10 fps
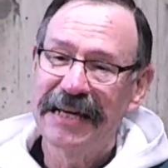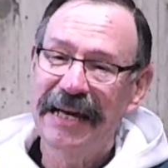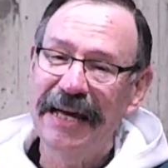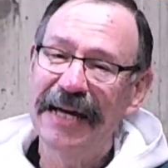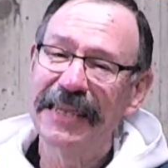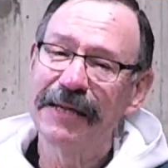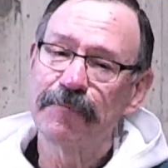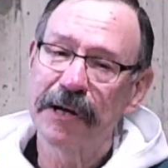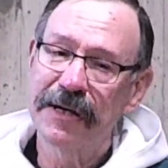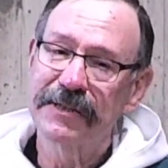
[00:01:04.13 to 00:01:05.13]
and the
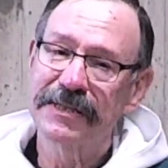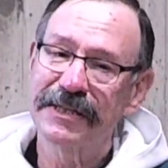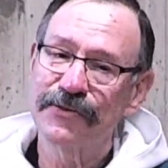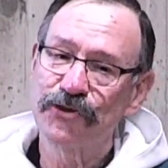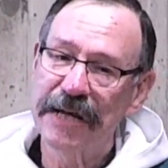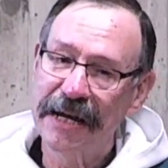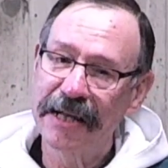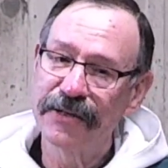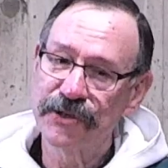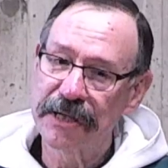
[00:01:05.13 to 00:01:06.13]
parts that
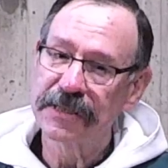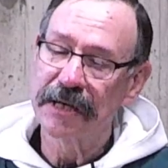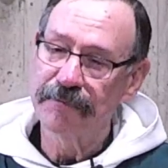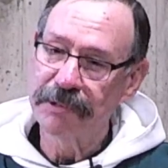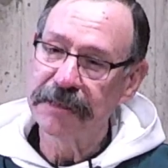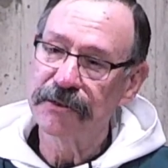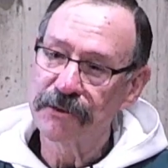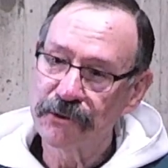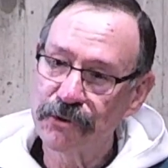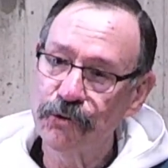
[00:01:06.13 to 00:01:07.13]
challenge us a
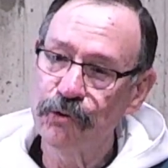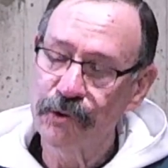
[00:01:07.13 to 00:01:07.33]
bit too